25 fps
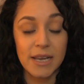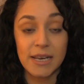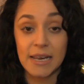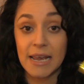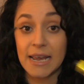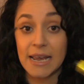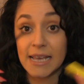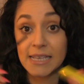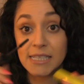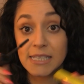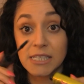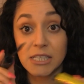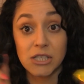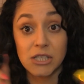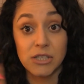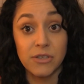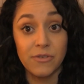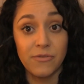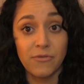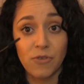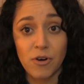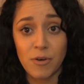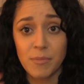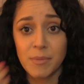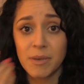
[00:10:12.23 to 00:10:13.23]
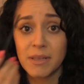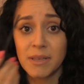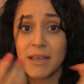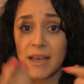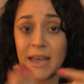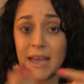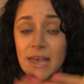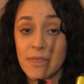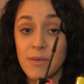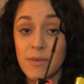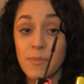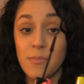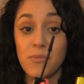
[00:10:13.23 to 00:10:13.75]
and I guess it's the formula
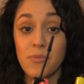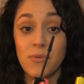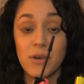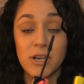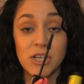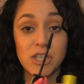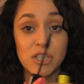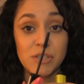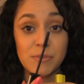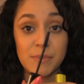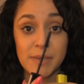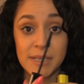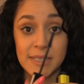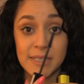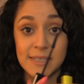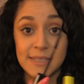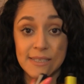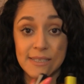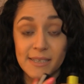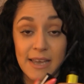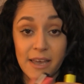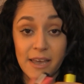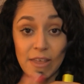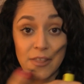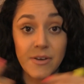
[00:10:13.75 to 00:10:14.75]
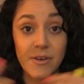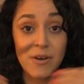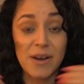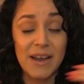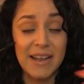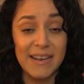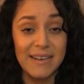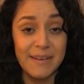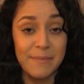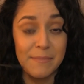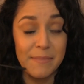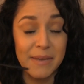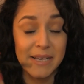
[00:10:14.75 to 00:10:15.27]
and the brush mixed together,
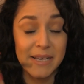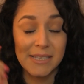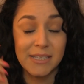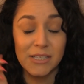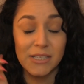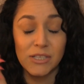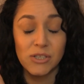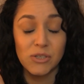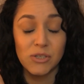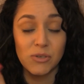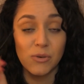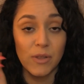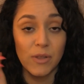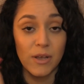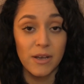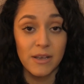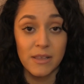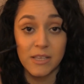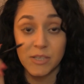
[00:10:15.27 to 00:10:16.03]
and it makes it so long.